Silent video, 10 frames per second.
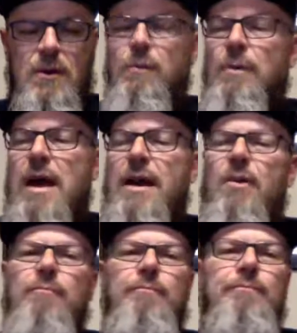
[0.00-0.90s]
Right
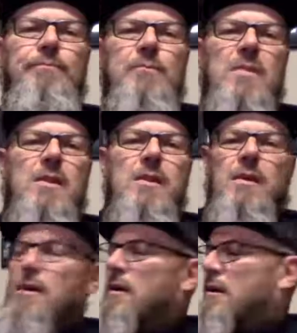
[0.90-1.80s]
on.
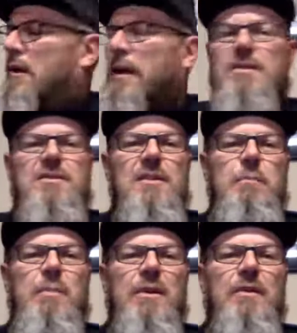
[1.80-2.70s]
Get to
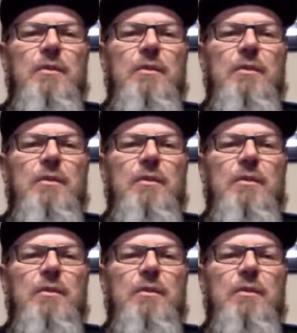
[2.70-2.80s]
sleep in the